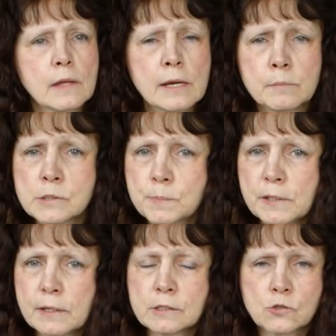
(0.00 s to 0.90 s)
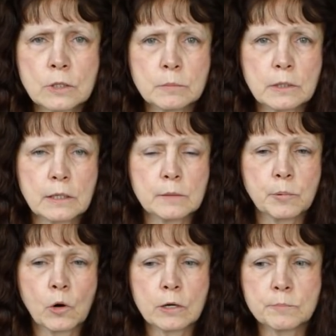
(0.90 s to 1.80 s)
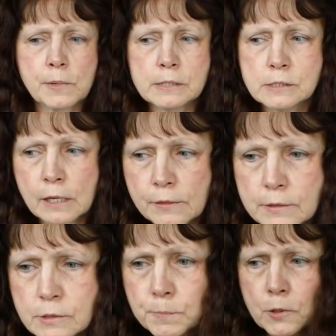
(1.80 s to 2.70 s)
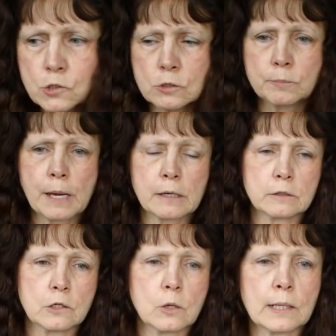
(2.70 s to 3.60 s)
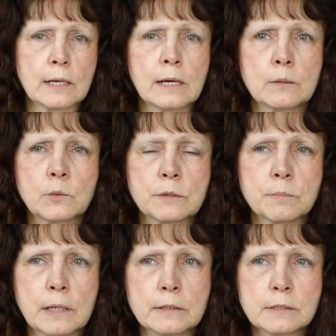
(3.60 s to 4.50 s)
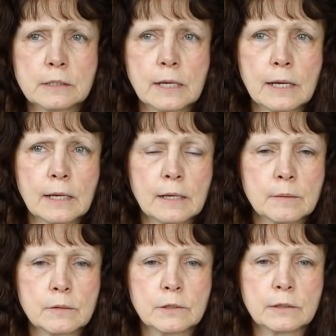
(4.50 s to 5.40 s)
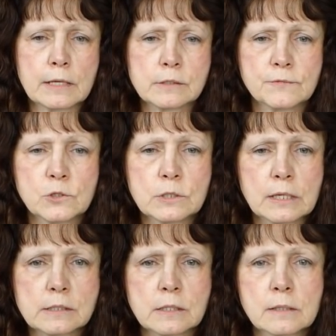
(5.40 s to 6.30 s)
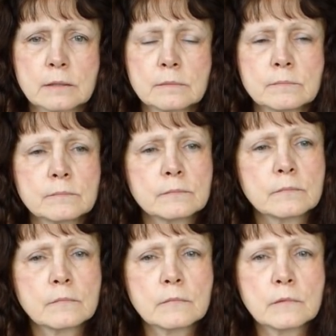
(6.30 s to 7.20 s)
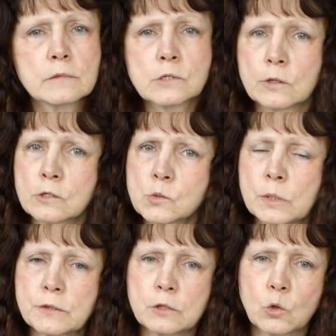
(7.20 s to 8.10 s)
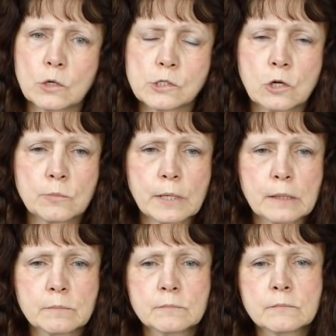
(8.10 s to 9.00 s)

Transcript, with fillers: And it must be extremely important based on the spiritual battle going on with me today and the last few days. So here's what the Lord showed me.